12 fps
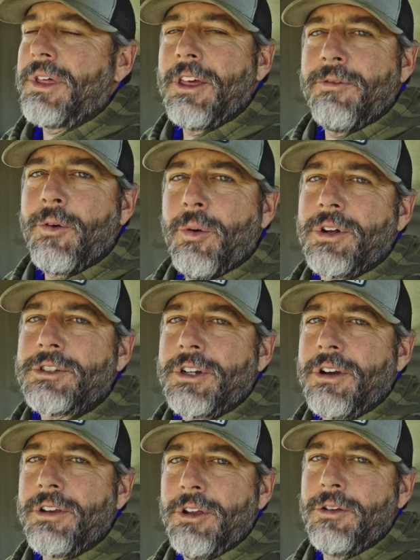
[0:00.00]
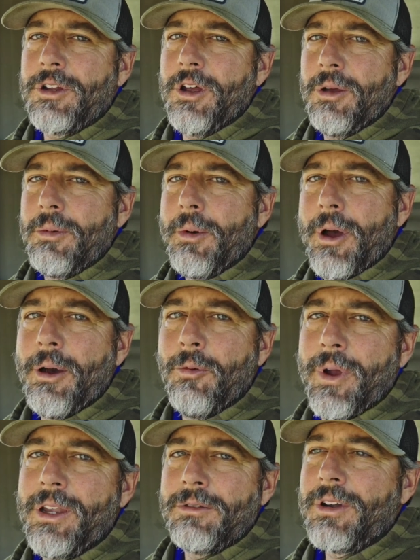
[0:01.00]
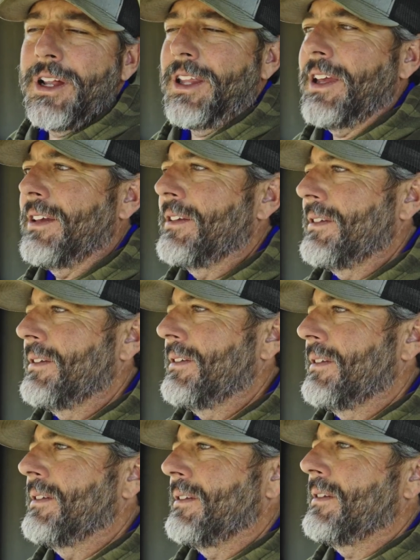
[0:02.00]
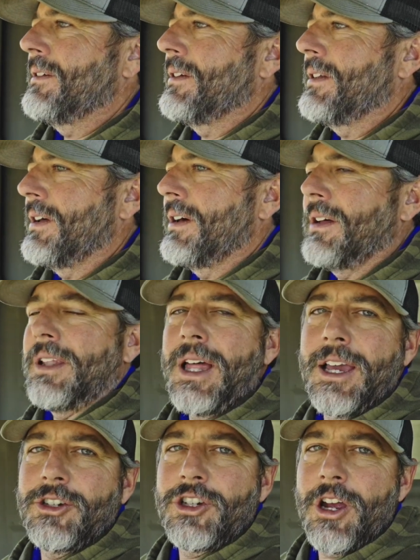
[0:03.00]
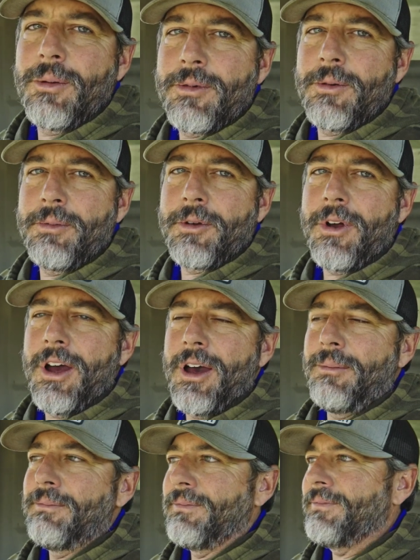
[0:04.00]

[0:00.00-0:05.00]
thanks for watching our YouTube about wheat drilling. Like, share, and subscribe.